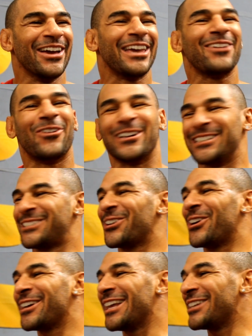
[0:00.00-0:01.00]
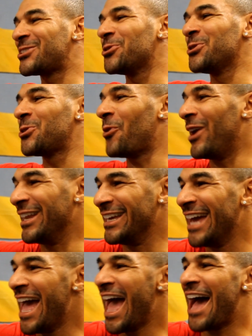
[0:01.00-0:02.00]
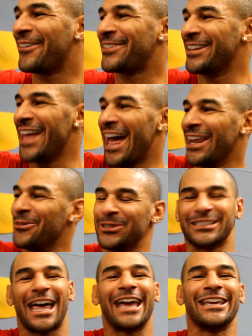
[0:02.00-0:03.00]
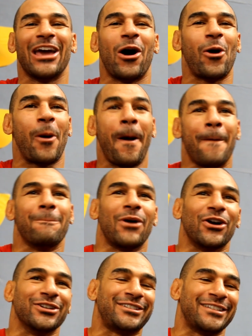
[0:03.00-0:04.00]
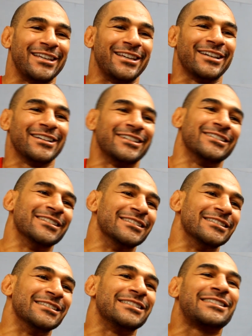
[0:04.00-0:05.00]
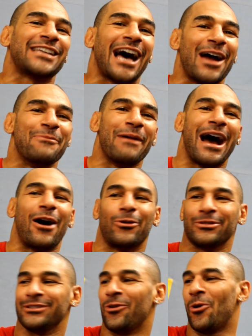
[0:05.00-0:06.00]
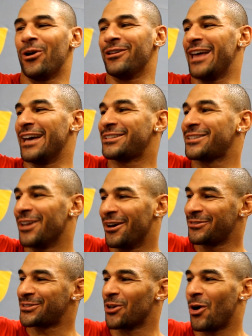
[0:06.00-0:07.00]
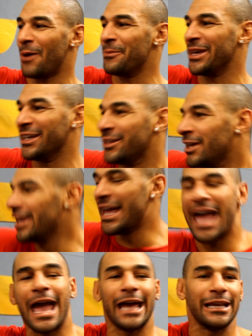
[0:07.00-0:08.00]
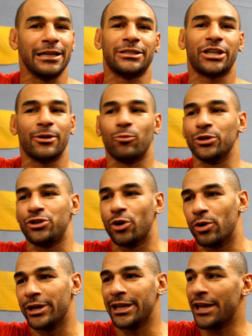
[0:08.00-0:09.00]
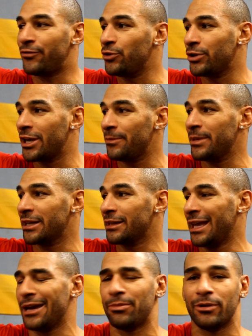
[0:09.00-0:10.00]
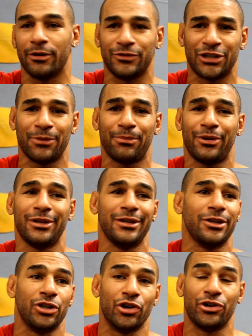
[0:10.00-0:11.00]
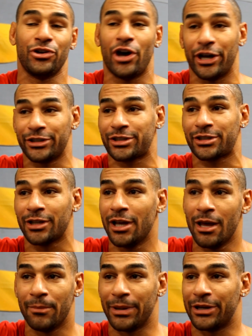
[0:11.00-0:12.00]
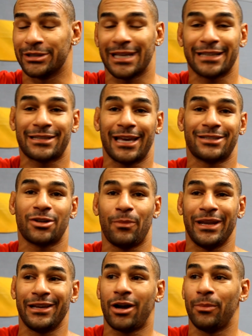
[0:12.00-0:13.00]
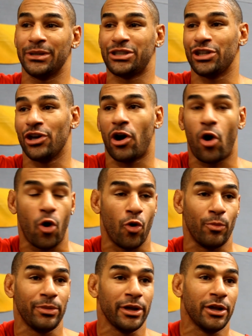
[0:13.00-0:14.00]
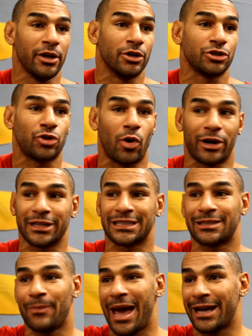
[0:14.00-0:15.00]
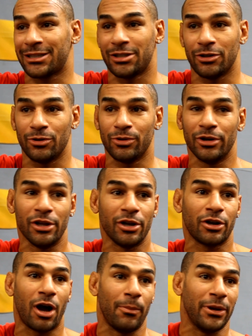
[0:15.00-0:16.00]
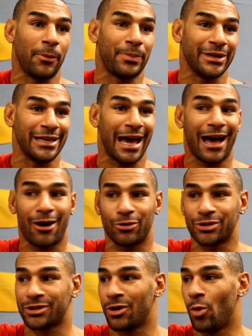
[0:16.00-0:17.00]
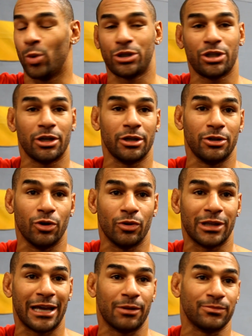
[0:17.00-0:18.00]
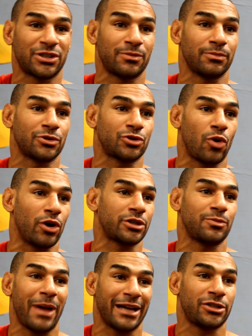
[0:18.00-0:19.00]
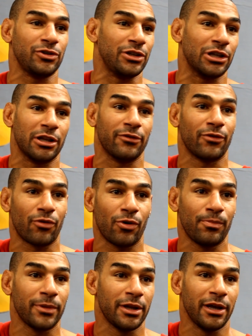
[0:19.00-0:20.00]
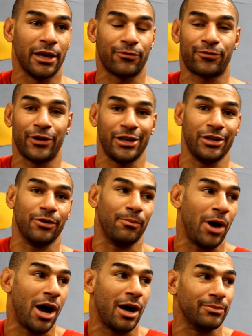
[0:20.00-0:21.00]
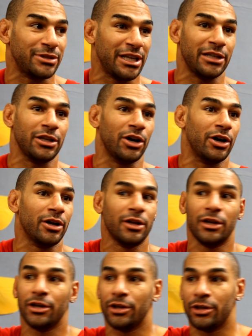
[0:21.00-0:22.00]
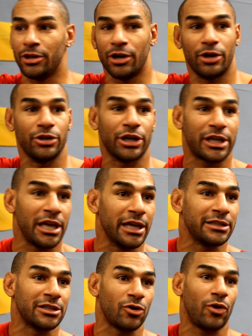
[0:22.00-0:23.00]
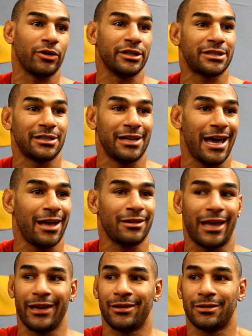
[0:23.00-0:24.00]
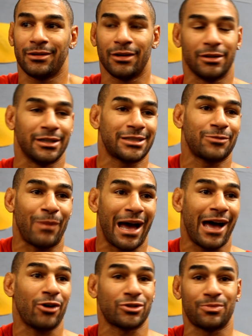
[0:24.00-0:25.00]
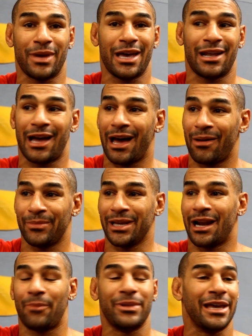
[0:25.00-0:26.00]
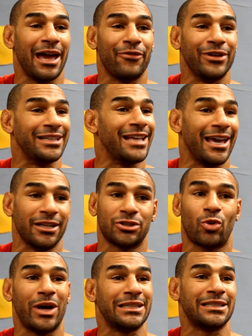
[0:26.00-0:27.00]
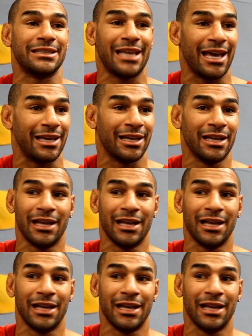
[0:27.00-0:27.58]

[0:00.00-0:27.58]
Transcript: He wasn't talking at 220 after that. He was like, yo, mercy, timeout, all that stuff. So, I mean, any gym would do it. If you give me a label of gym bully, you're nuts, because that's like somebody coming to your home, talking smack to you, coming up in your house. What you gonna do? Let them talk smack to you in your living room in front of your moms and your kids and all this and that? Like, this is my house, man. I mean, I'm here every day, twice a day.